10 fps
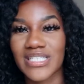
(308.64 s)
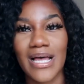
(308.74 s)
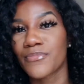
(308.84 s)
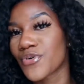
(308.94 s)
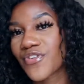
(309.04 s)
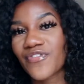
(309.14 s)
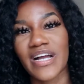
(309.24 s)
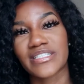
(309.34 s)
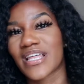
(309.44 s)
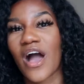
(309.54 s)
example, the
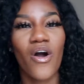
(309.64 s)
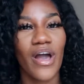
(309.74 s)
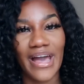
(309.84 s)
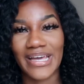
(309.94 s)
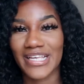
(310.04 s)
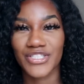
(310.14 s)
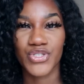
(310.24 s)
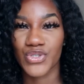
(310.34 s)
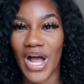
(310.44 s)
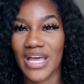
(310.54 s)
fact that our hair gets
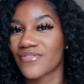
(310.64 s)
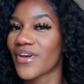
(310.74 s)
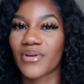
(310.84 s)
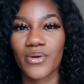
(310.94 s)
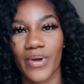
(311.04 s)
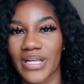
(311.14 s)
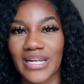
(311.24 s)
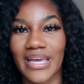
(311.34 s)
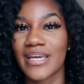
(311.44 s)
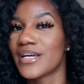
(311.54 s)
dry very
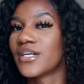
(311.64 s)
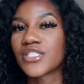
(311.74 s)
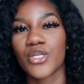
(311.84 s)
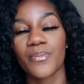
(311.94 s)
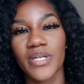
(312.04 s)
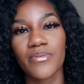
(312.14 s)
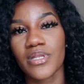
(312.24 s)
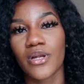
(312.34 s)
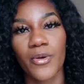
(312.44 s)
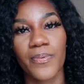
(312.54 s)
quickly. Somebody
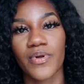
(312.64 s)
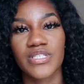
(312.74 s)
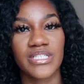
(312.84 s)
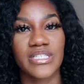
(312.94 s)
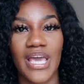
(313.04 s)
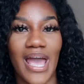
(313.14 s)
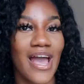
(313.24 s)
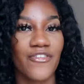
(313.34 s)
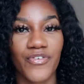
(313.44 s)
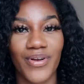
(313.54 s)
with low porosity
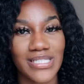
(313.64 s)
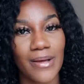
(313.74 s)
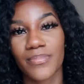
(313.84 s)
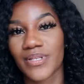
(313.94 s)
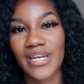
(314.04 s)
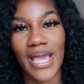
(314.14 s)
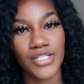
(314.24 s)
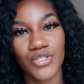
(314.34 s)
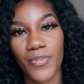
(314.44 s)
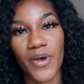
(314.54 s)
hair, for example, an
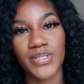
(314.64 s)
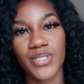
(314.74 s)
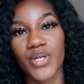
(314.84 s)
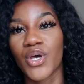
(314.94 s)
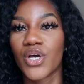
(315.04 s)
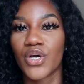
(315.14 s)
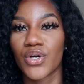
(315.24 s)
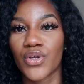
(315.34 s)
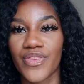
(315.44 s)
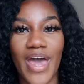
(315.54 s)
Asian person,
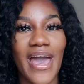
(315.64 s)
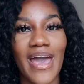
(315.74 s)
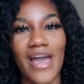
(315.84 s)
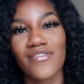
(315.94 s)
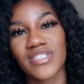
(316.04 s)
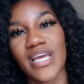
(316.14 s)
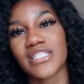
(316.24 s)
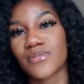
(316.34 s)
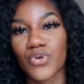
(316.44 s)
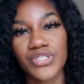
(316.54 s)
their hair
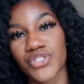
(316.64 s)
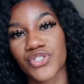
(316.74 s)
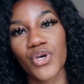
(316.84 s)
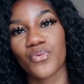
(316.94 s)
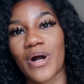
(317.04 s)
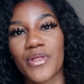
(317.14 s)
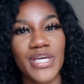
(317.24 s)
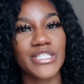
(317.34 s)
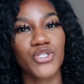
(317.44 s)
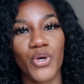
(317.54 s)
retains moisture so well
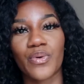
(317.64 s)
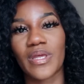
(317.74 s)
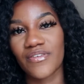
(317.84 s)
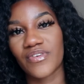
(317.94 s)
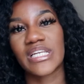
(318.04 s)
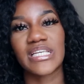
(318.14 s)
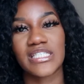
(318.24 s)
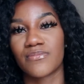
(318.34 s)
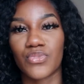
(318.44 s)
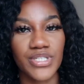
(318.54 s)
they don't even need
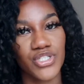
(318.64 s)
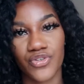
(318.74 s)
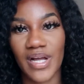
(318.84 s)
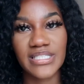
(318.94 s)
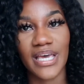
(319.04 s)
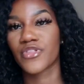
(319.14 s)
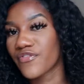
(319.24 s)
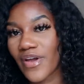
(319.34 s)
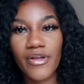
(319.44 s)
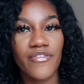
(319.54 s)
to moisturize it. The
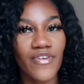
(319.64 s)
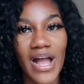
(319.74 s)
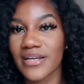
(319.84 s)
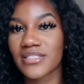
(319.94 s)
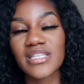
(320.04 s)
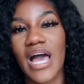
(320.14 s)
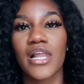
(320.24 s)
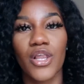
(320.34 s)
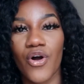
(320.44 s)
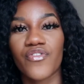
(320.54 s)
very fact
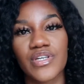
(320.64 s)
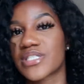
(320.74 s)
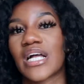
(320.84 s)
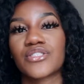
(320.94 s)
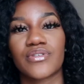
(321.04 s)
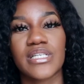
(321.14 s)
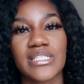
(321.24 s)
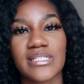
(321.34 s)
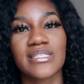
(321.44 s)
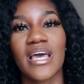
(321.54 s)
that a lot of us
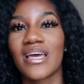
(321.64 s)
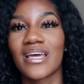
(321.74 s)
naturalistas